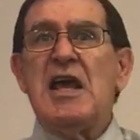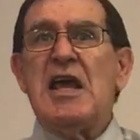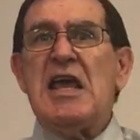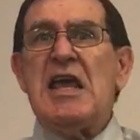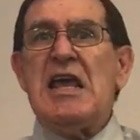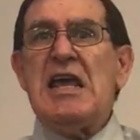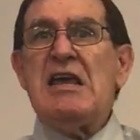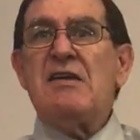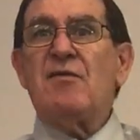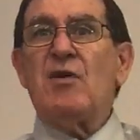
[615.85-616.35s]

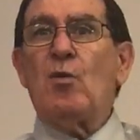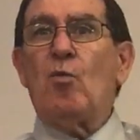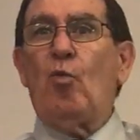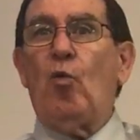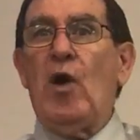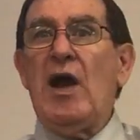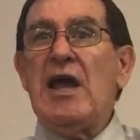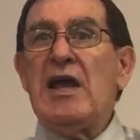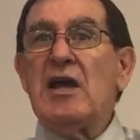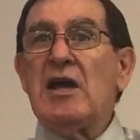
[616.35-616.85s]
even
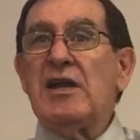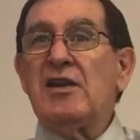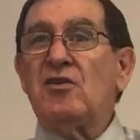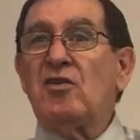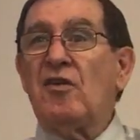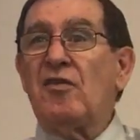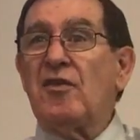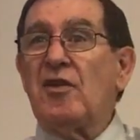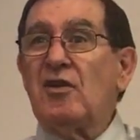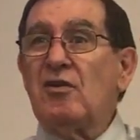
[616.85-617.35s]
way
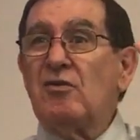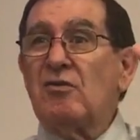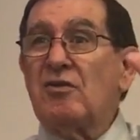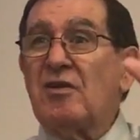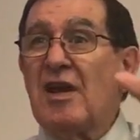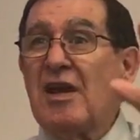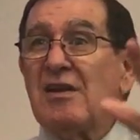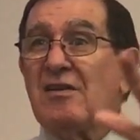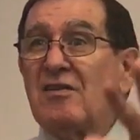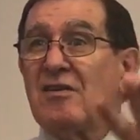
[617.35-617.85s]
into the New
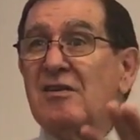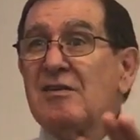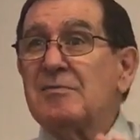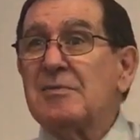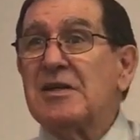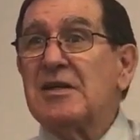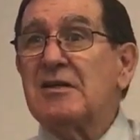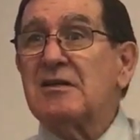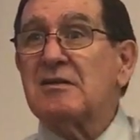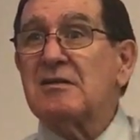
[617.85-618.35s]

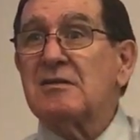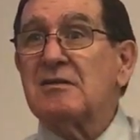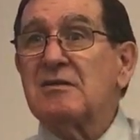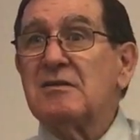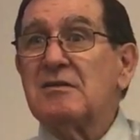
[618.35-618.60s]
Testament.